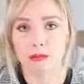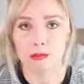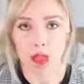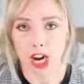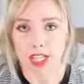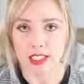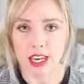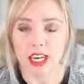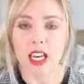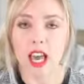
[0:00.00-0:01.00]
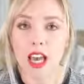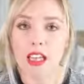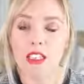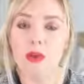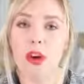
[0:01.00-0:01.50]
procrastinating
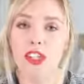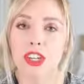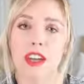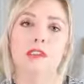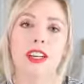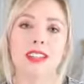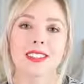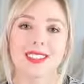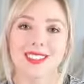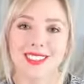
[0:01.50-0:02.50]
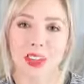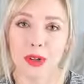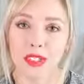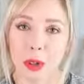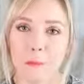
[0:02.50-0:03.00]
and watching Netflix the
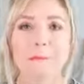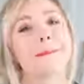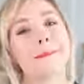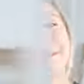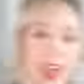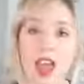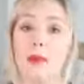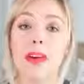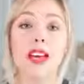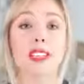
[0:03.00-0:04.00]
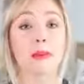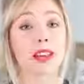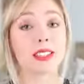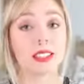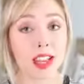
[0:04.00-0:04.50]
whole time. And because it
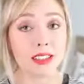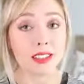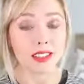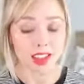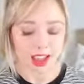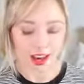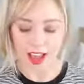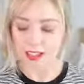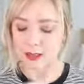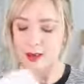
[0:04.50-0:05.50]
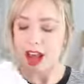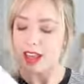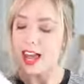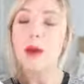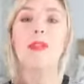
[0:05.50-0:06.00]
makes sense to say it next,
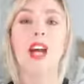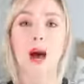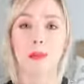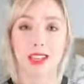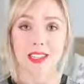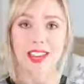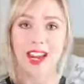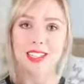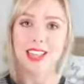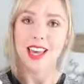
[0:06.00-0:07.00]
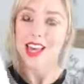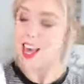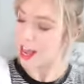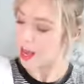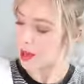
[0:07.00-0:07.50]
my laptop is the next thing
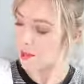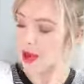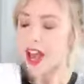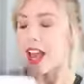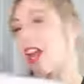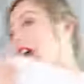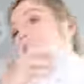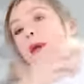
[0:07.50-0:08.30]
in my